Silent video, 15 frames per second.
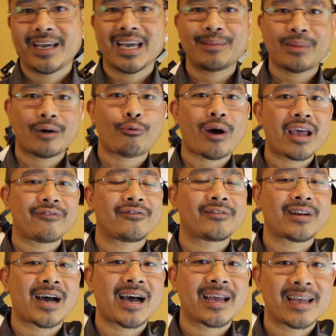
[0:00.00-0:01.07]
and my wife
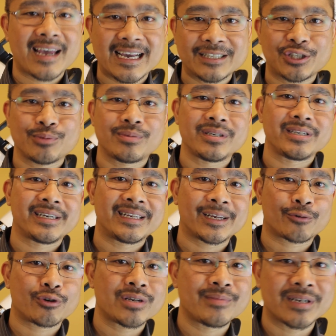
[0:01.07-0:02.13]
and I had to be in
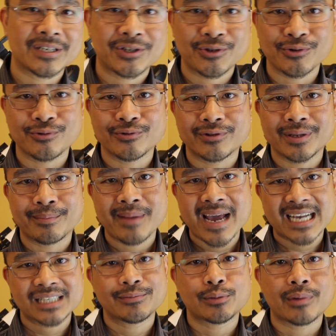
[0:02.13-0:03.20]
agreement to the
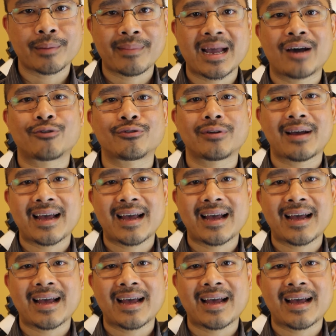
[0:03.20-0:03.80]
maximum amount